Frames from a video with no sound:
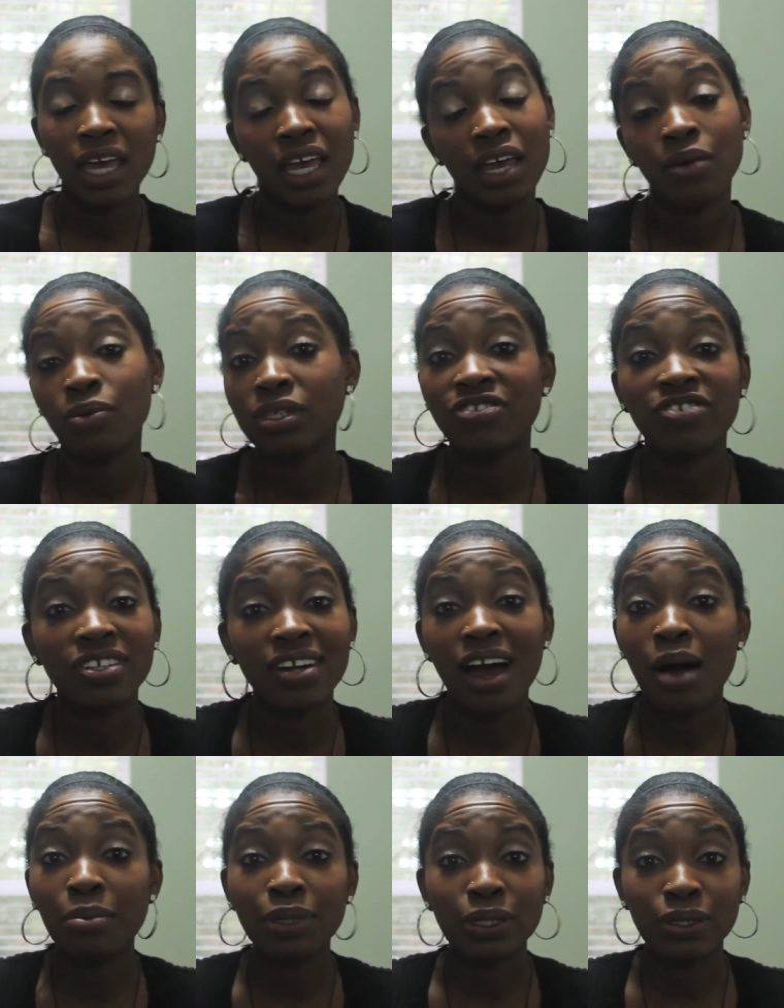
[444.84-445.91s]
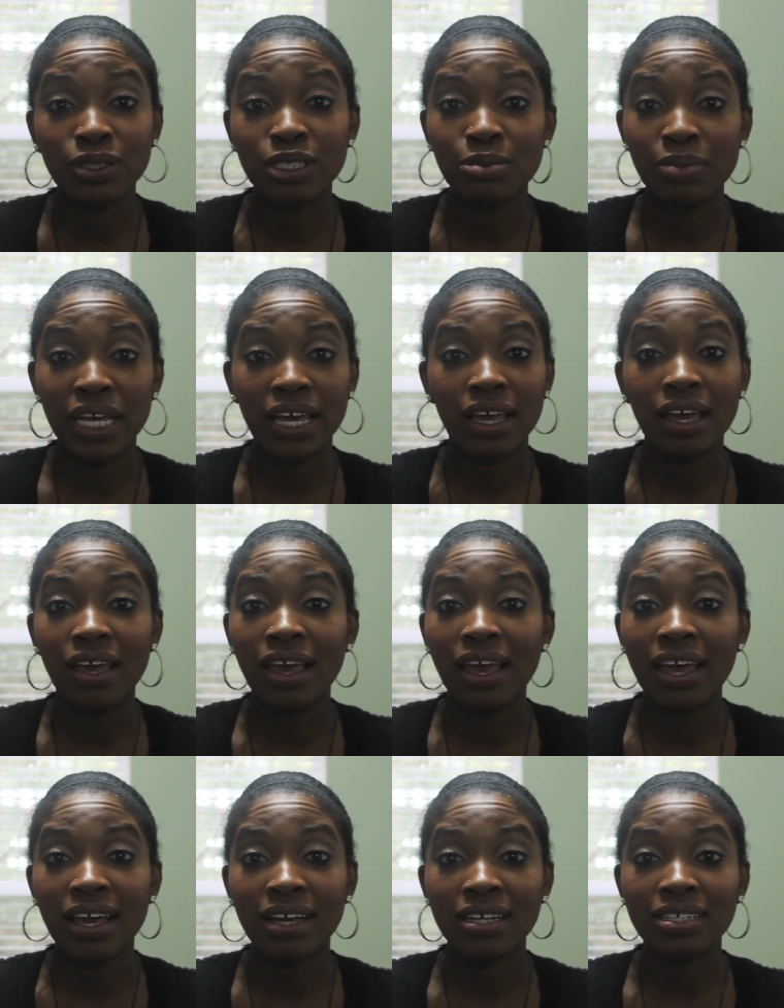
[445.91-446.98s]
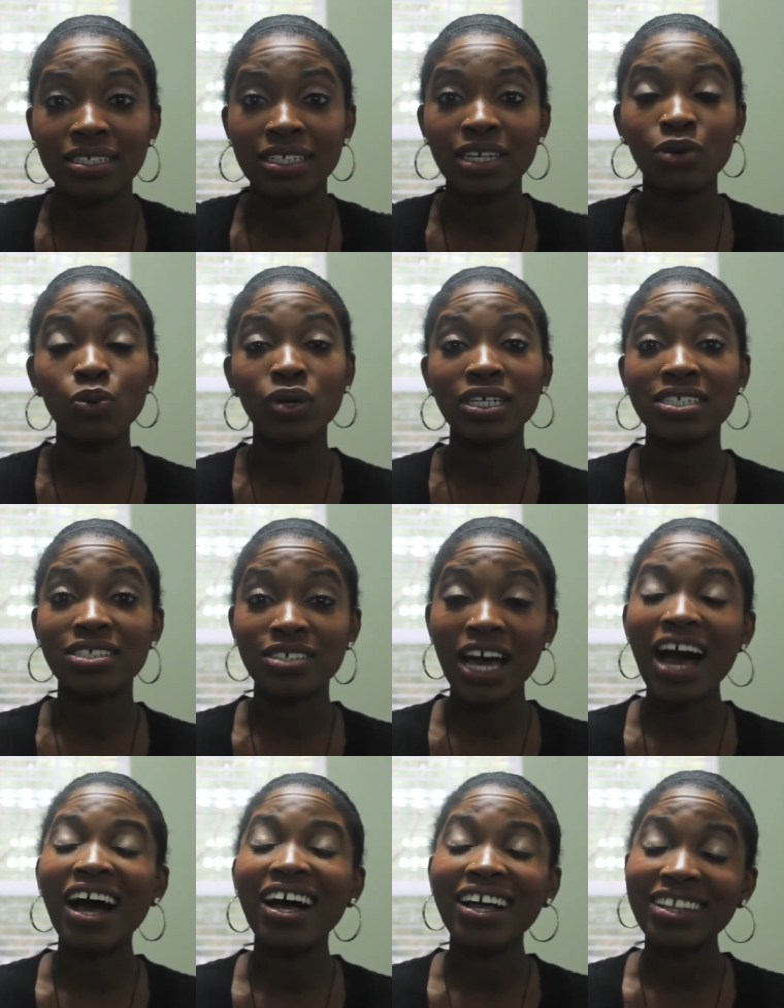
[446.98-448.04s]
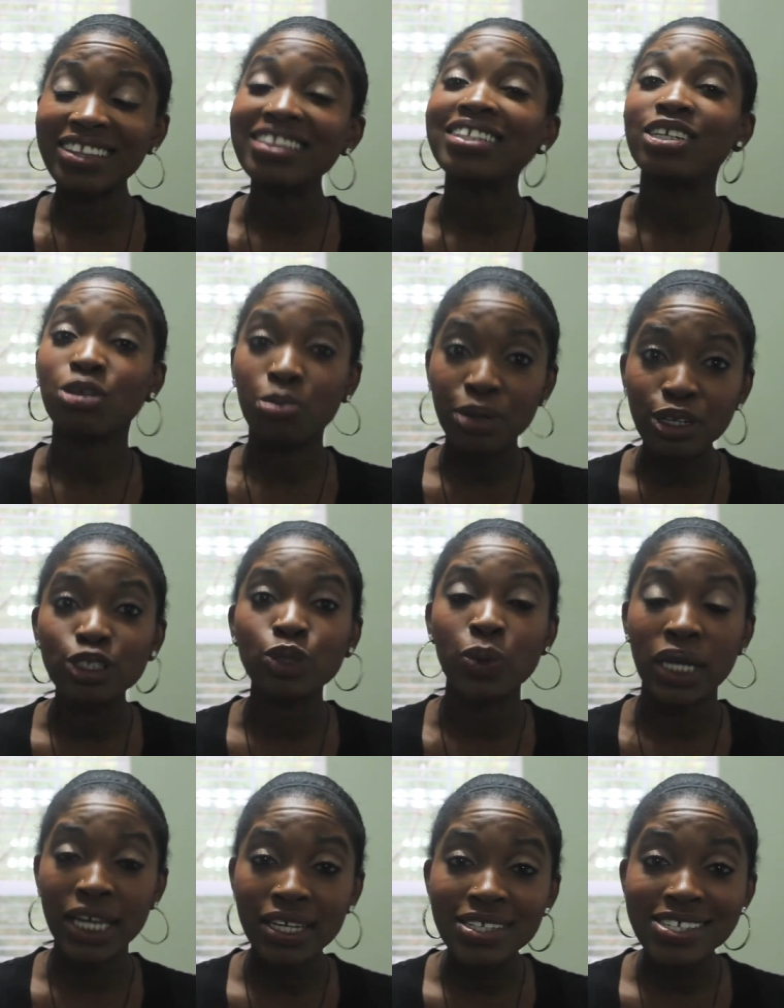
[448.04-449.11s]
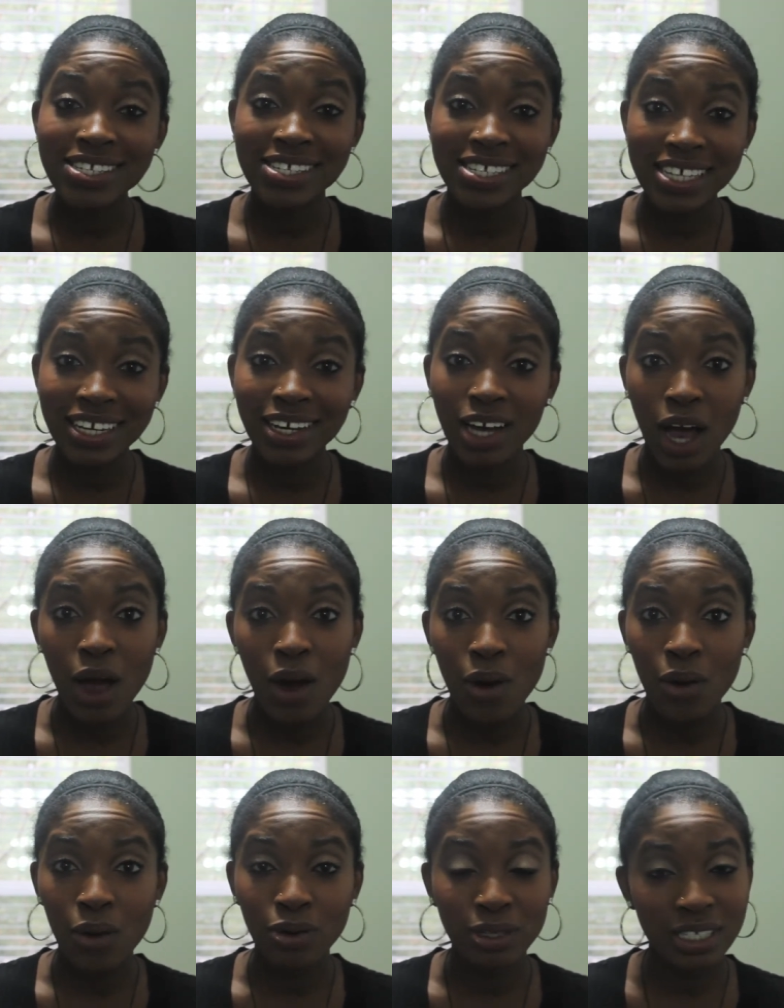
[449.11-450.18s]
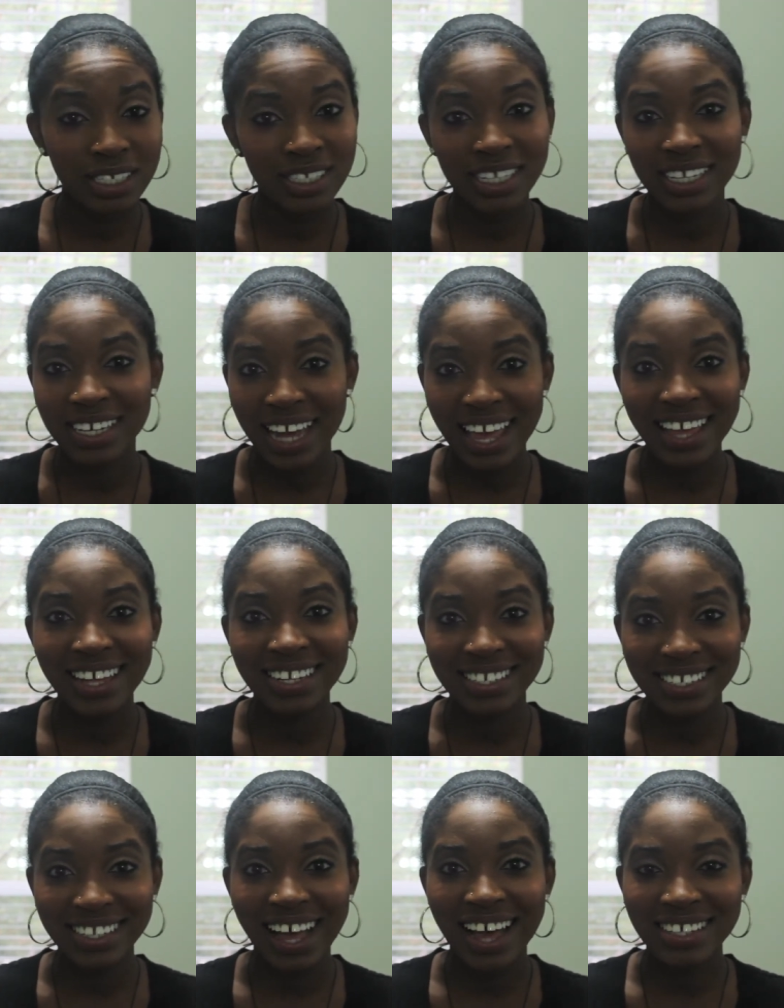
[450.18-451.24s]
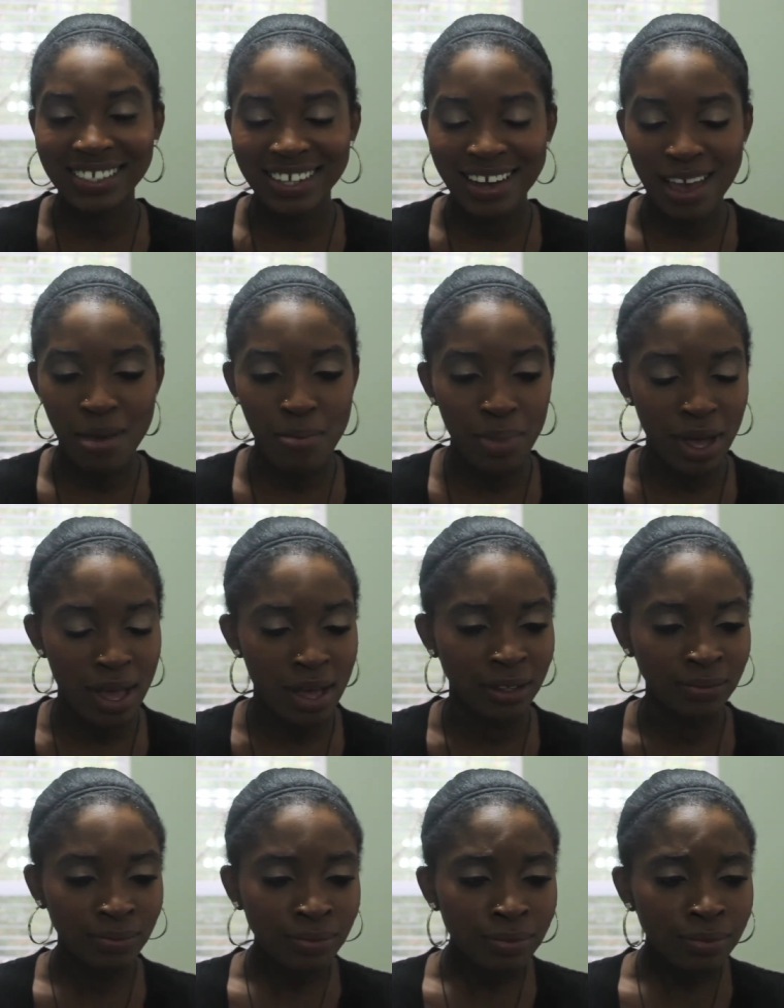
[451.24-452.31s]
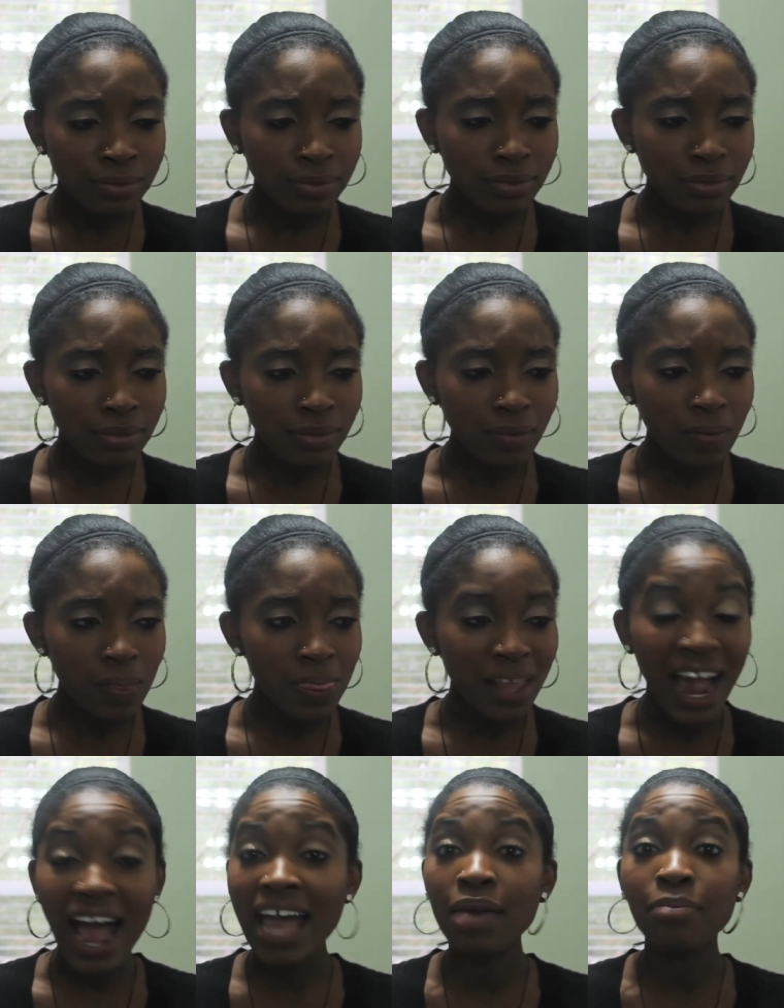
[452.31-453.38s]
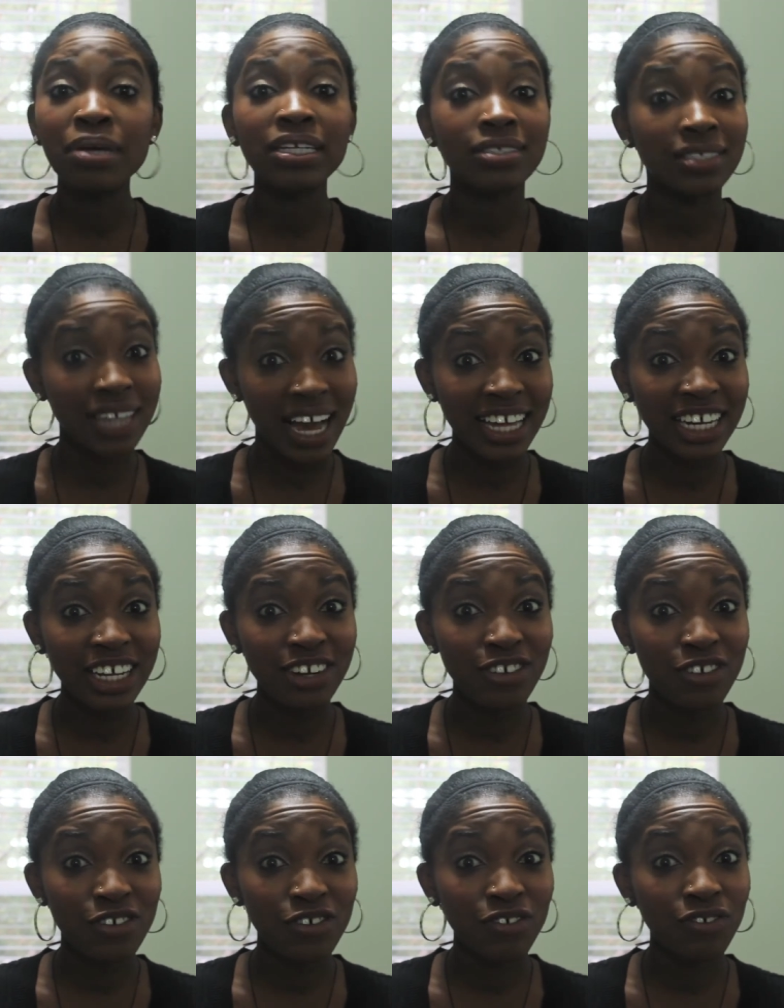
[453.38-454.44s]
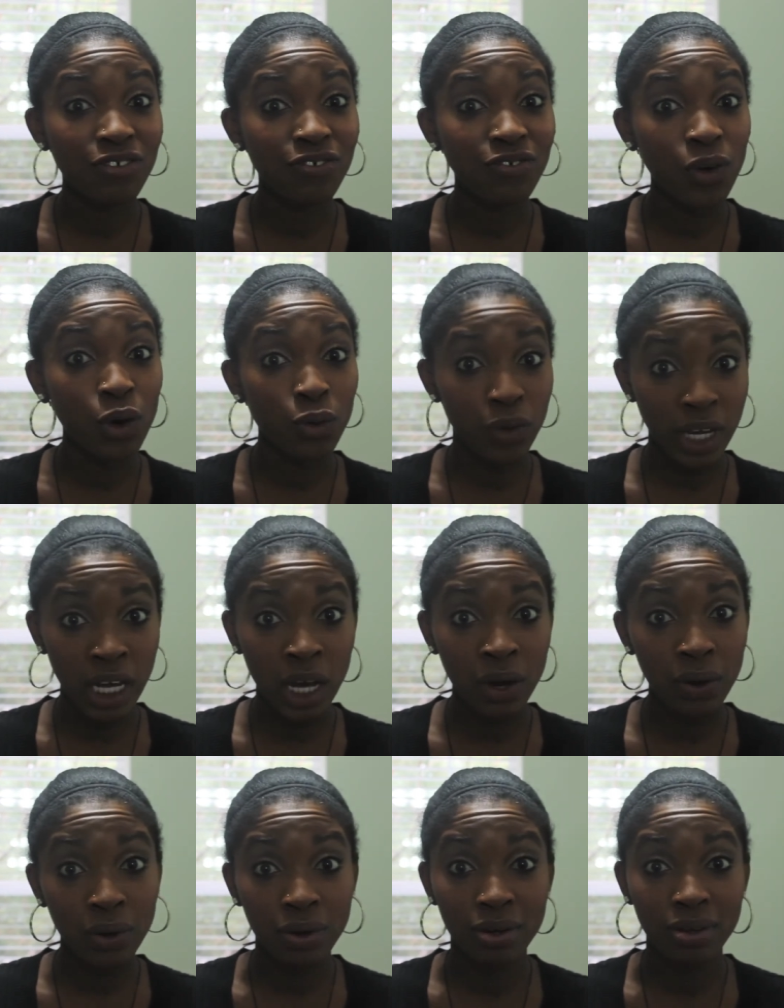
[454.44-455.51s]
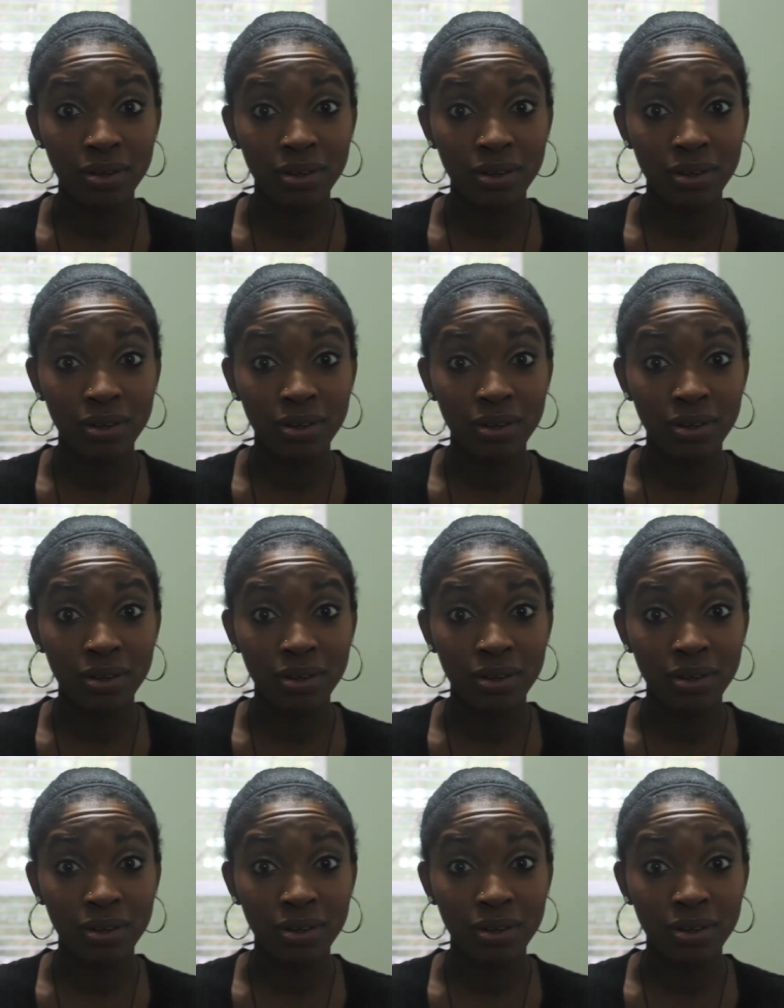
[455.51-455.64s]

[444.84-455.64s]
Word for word: it was phenomenal to me and it was a little bittersweet to see it go to see it end last night but i am excited for rio